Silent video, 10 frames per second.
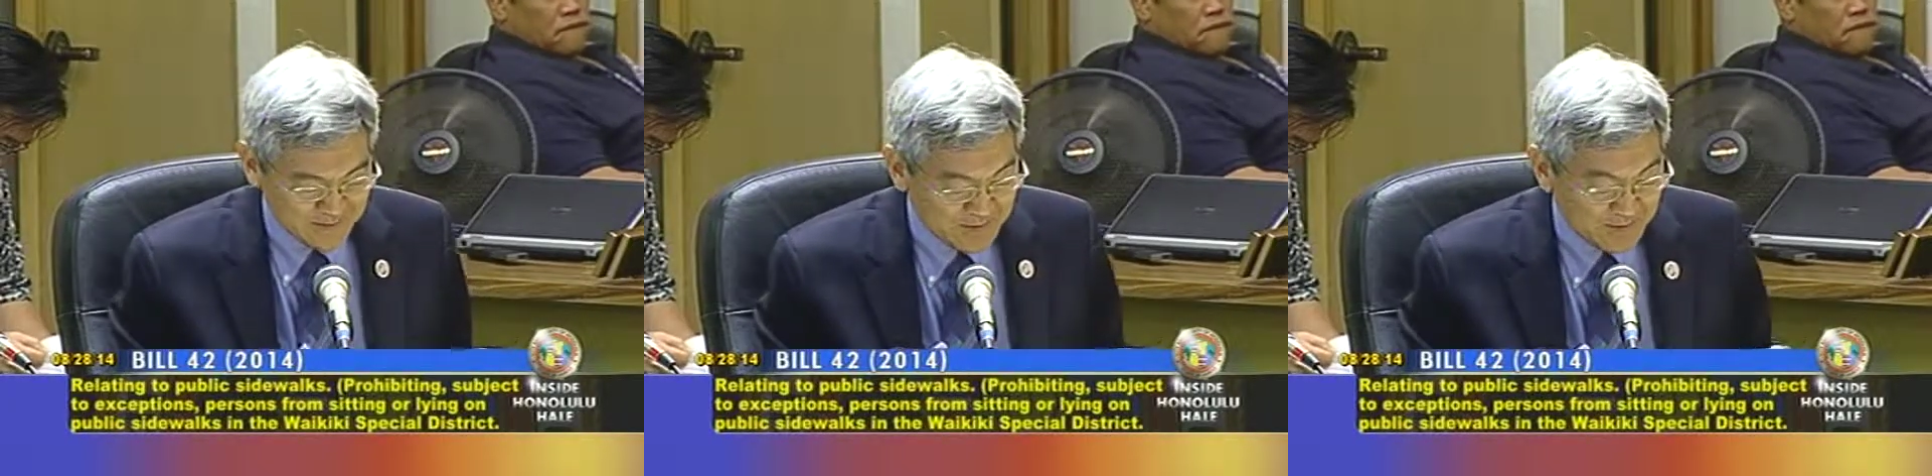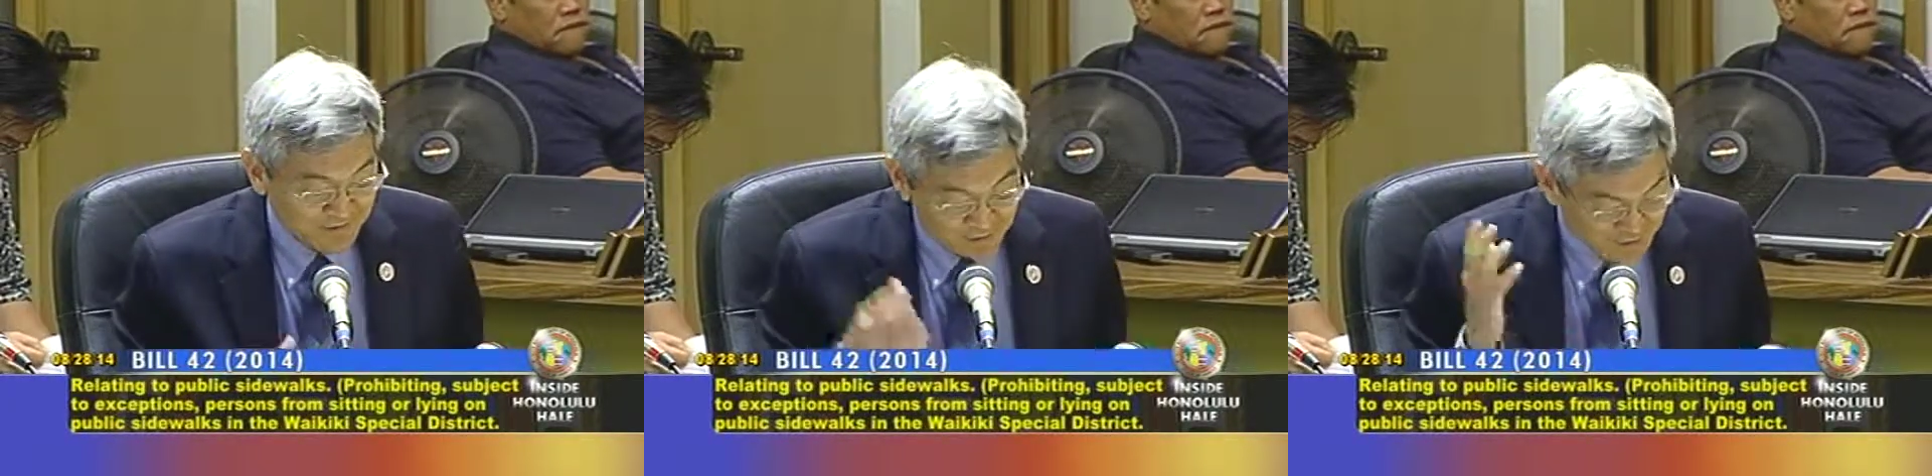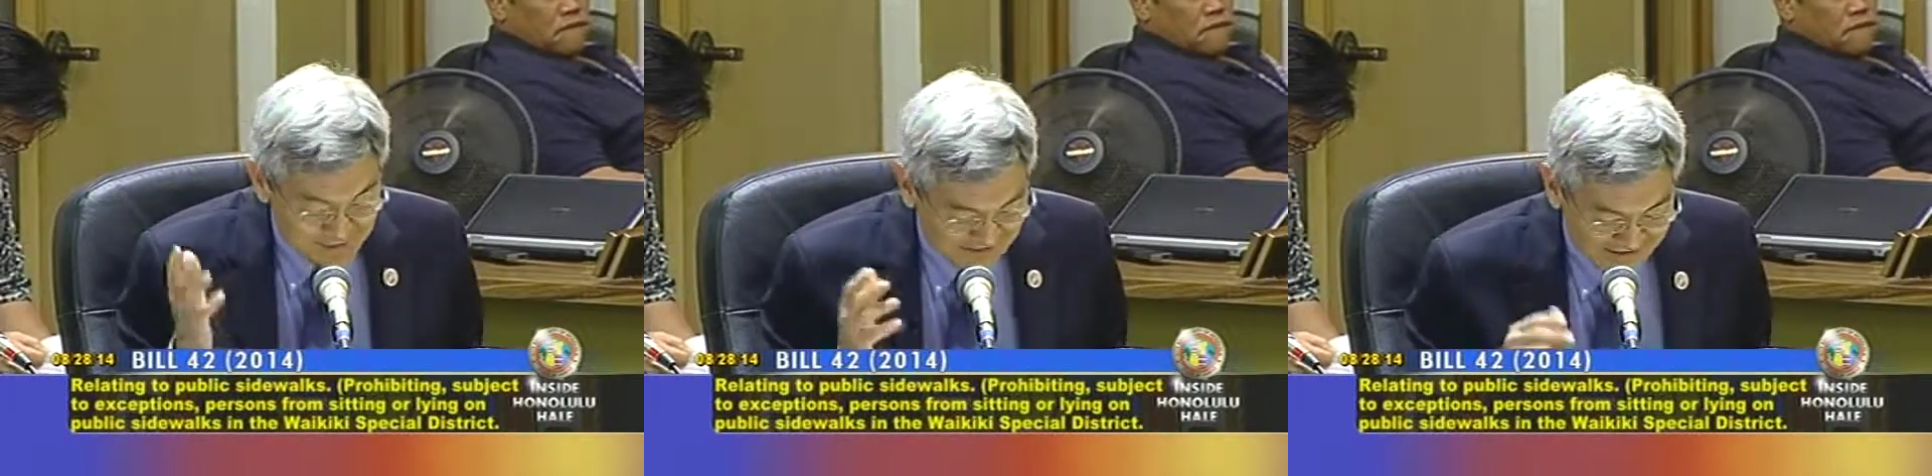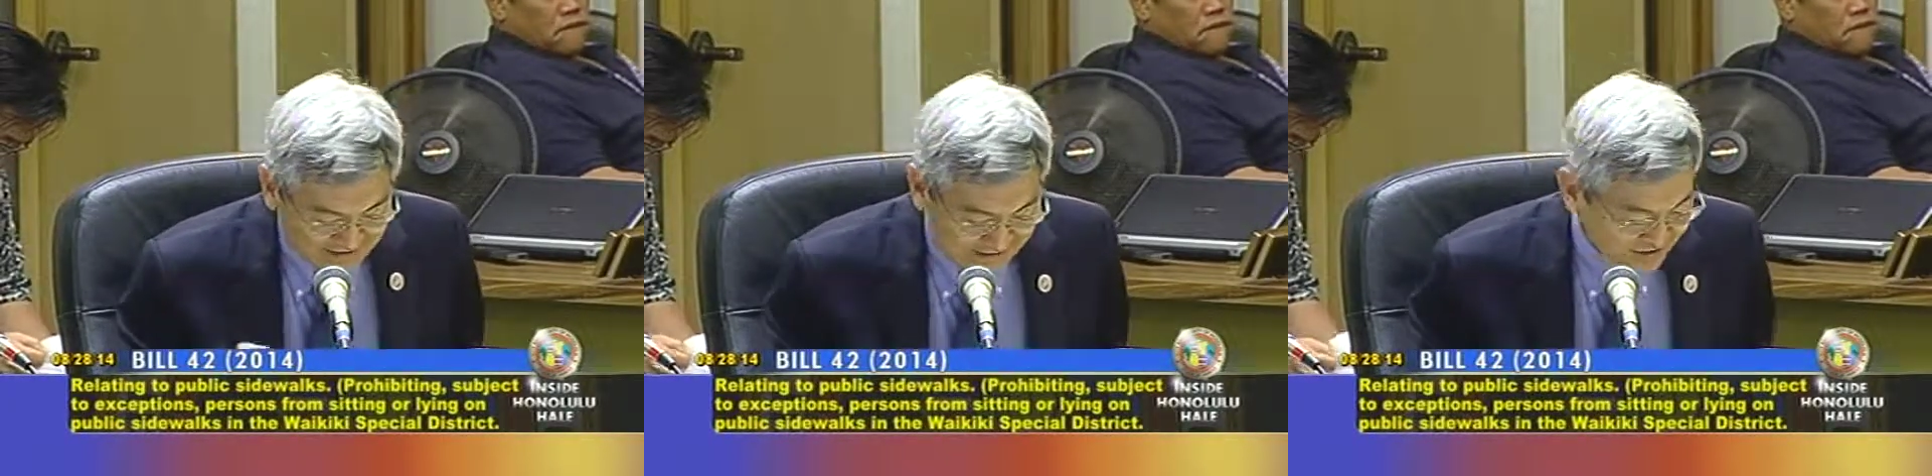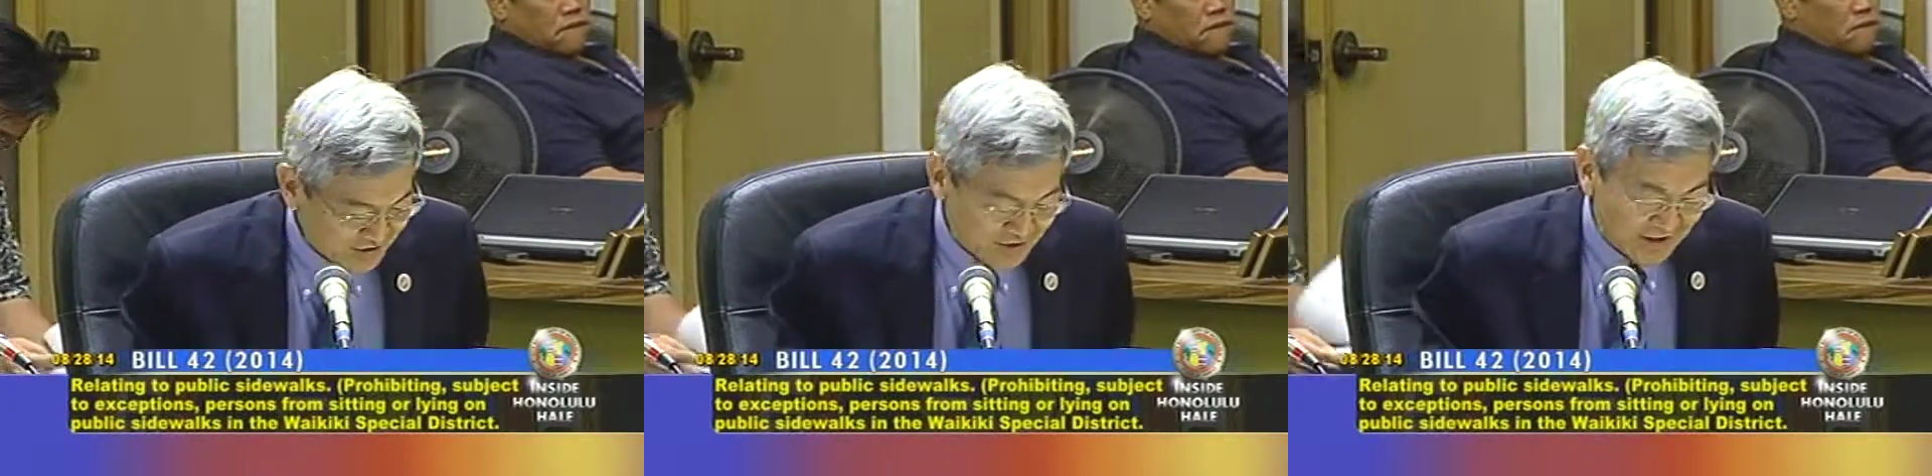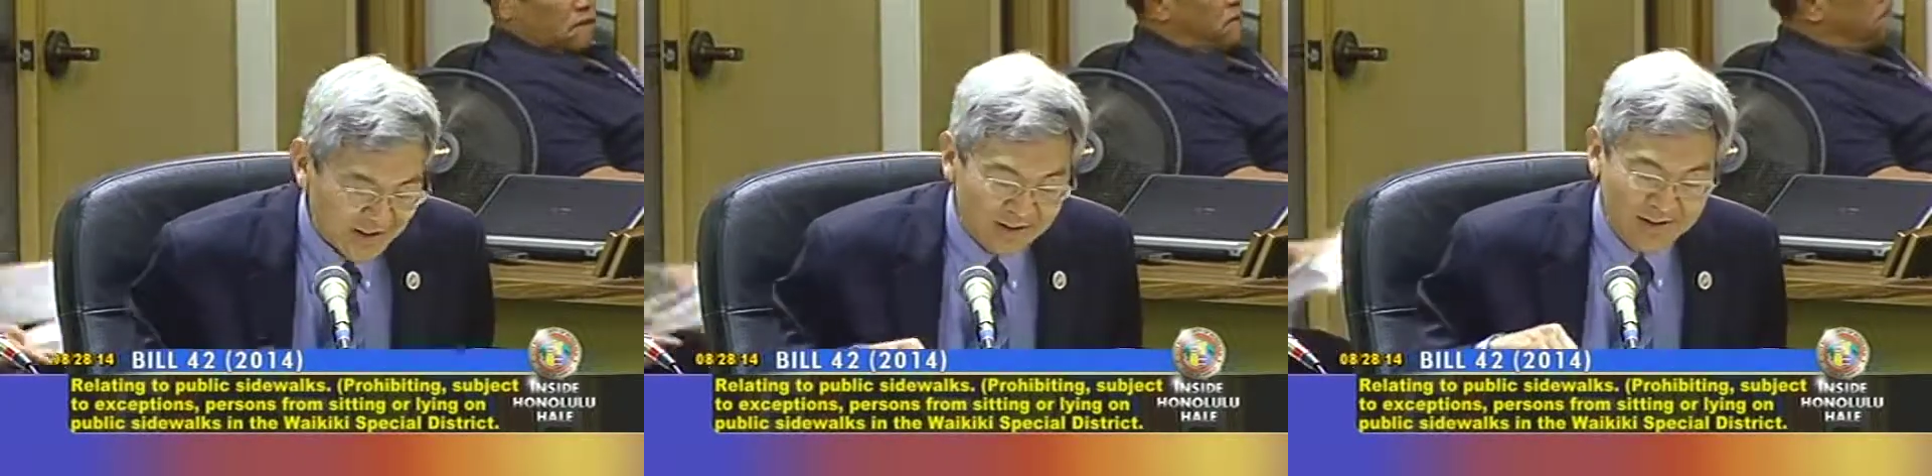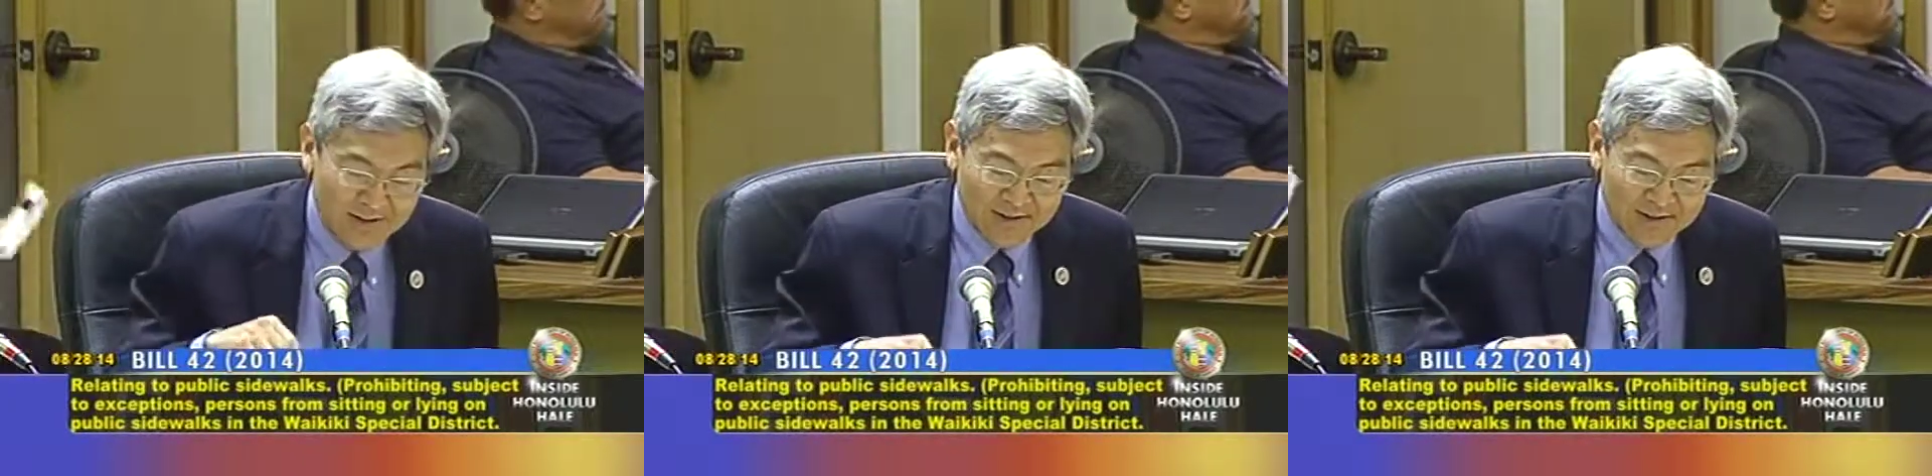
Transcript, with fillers: or maybe four meetings, I lost track,